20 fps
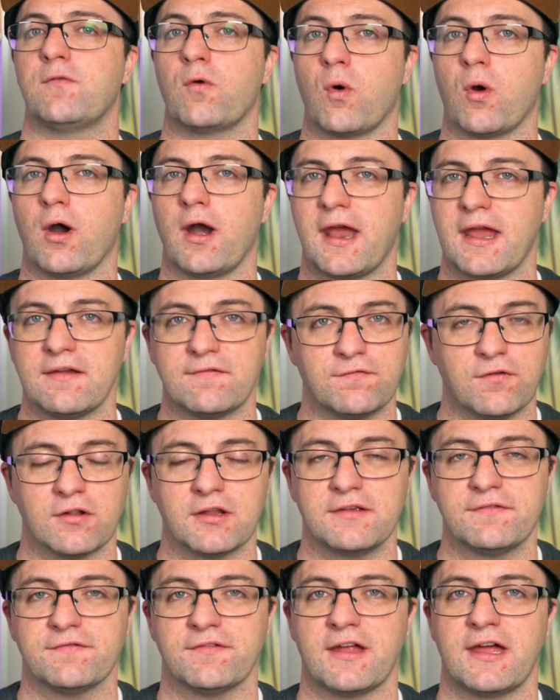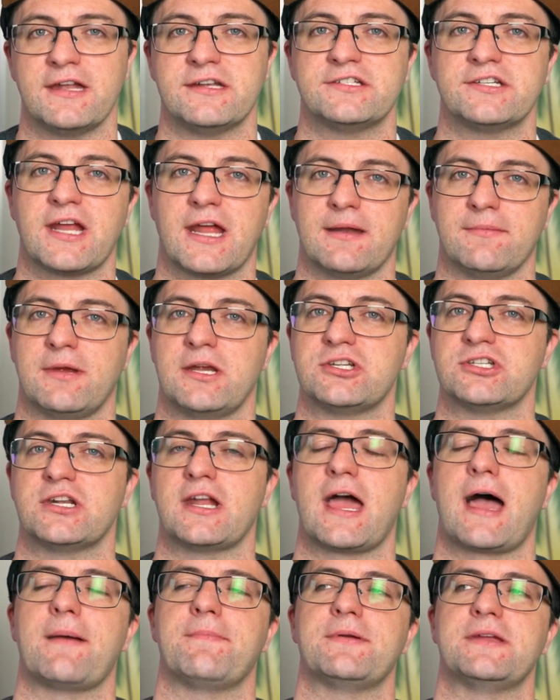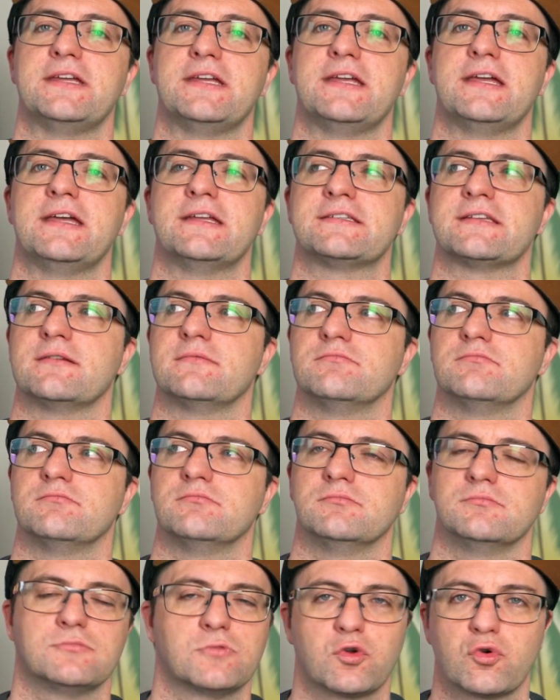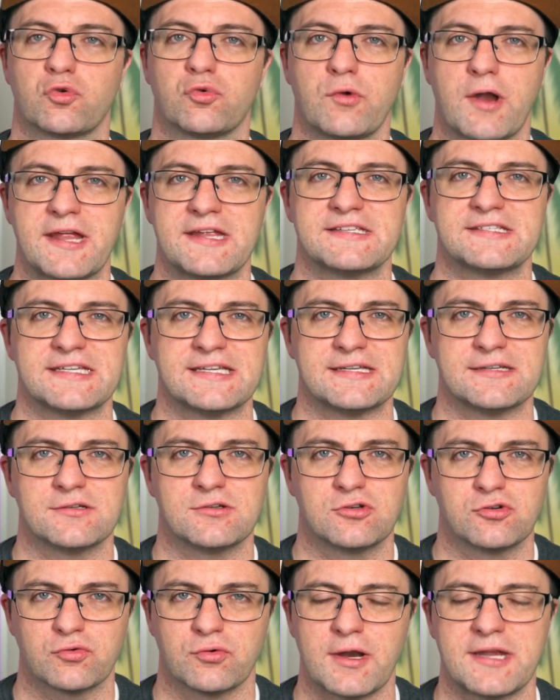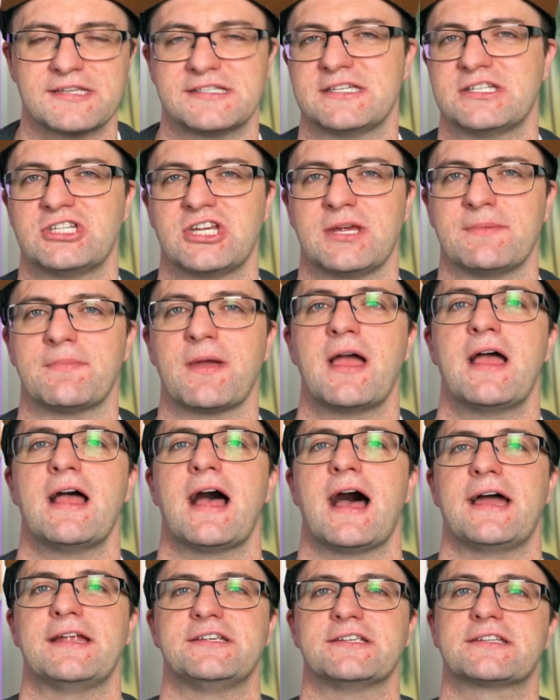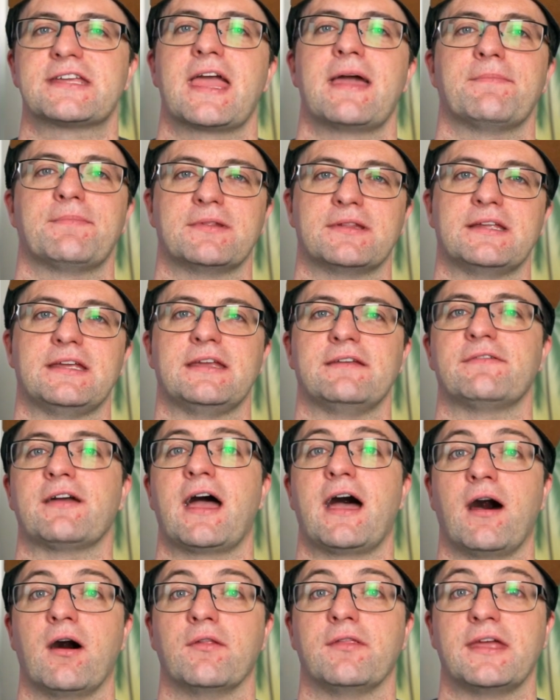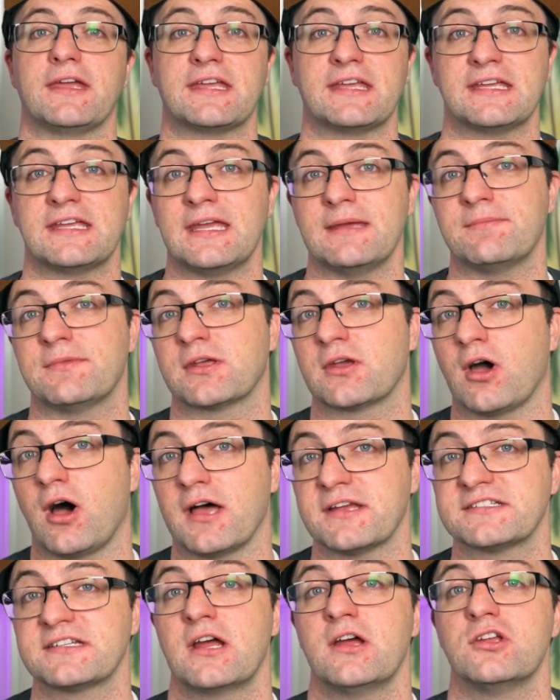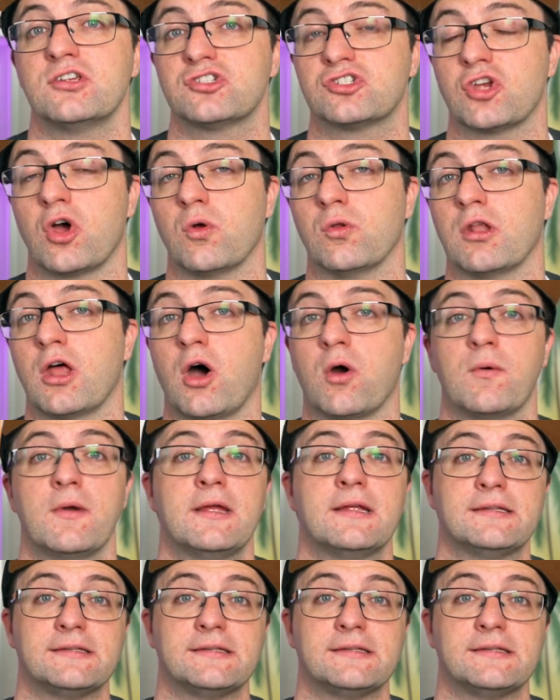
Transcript: for a fully fledged animation app is crazy, crazy cheap. I just can't believe how they can keep the cost so low.